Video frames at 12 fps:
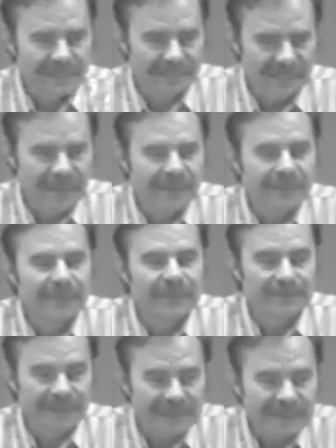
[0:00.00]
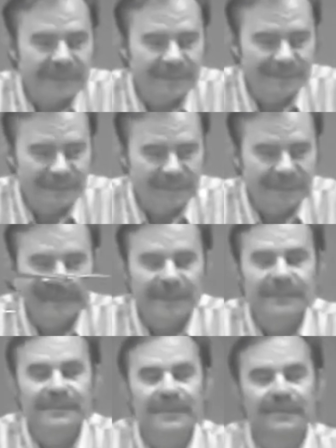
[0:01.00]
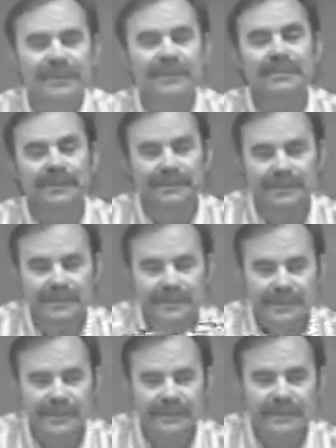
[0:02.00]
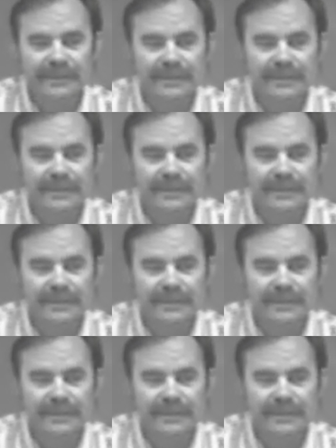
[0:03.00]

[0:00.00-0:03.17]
but yeah, but there is, a, there is an enzyme inhibitor in it,